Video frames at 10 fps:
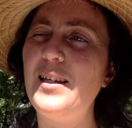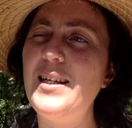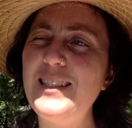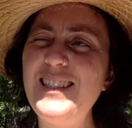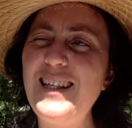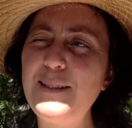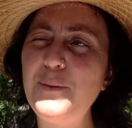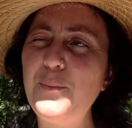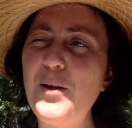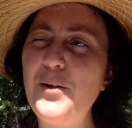a
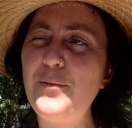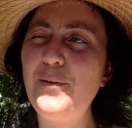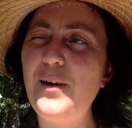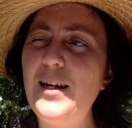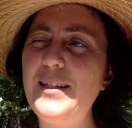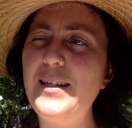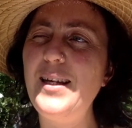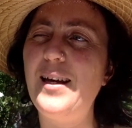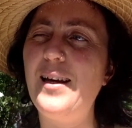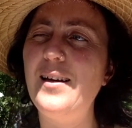wonderful
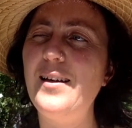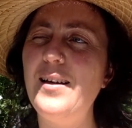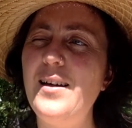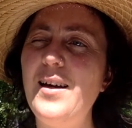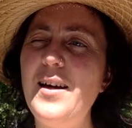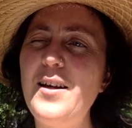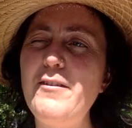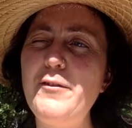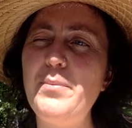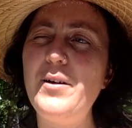idea?
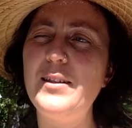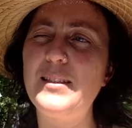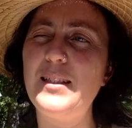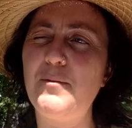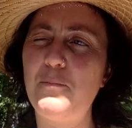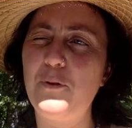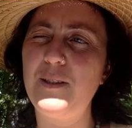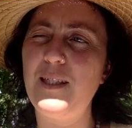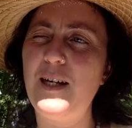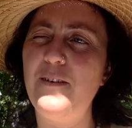Another part of the
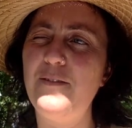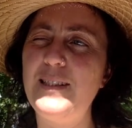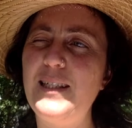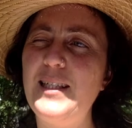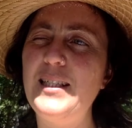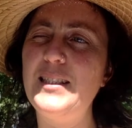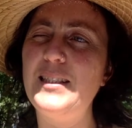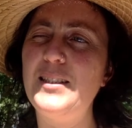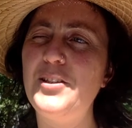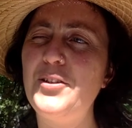preserve is
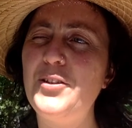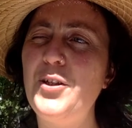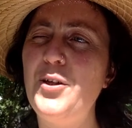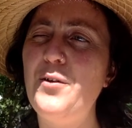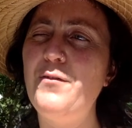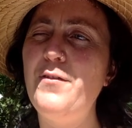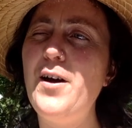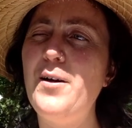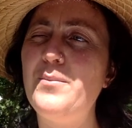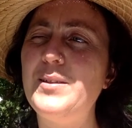leased to
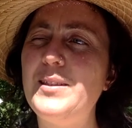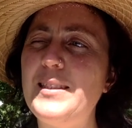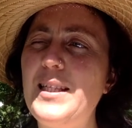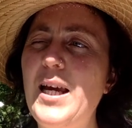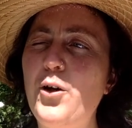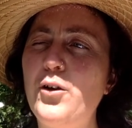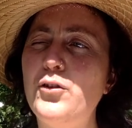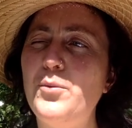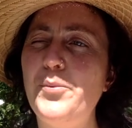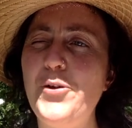firms as their
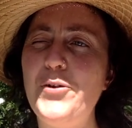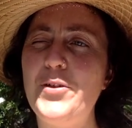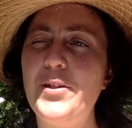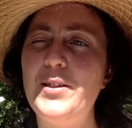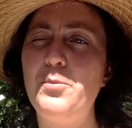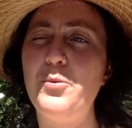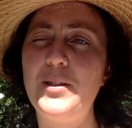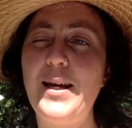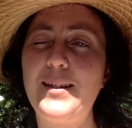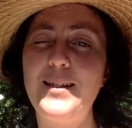contribution to
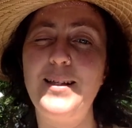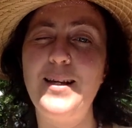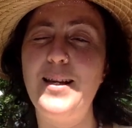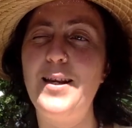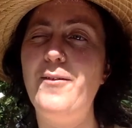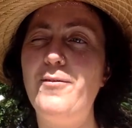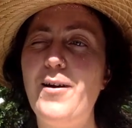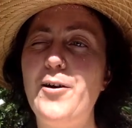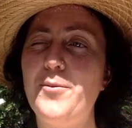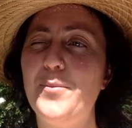protecting the
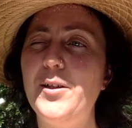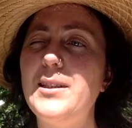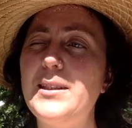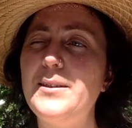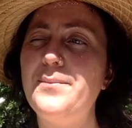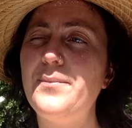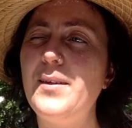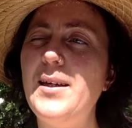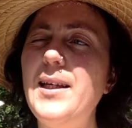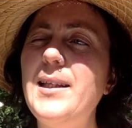environment.
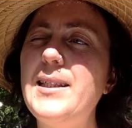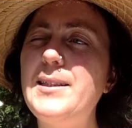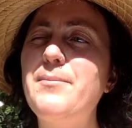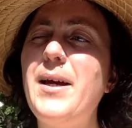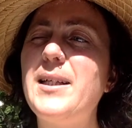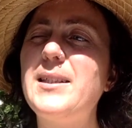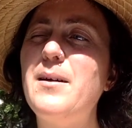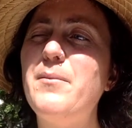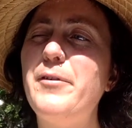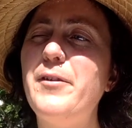This makes
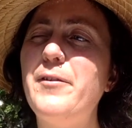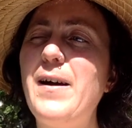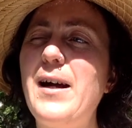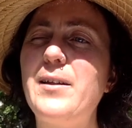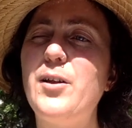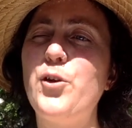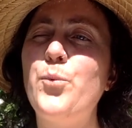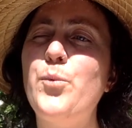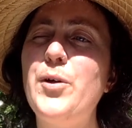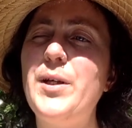up for the fact that the
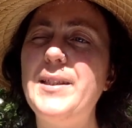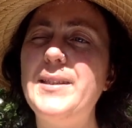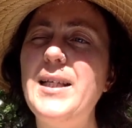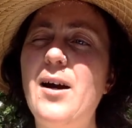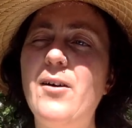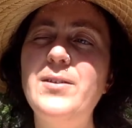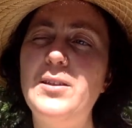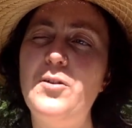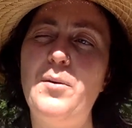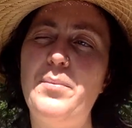wood itself
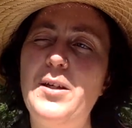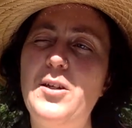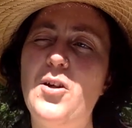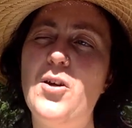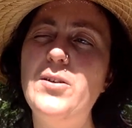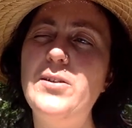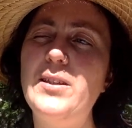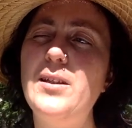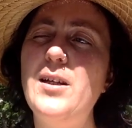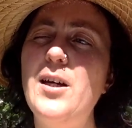is not being
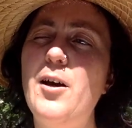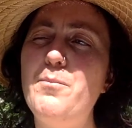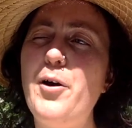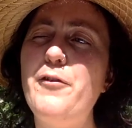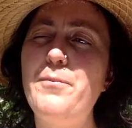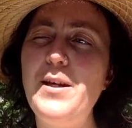used, and both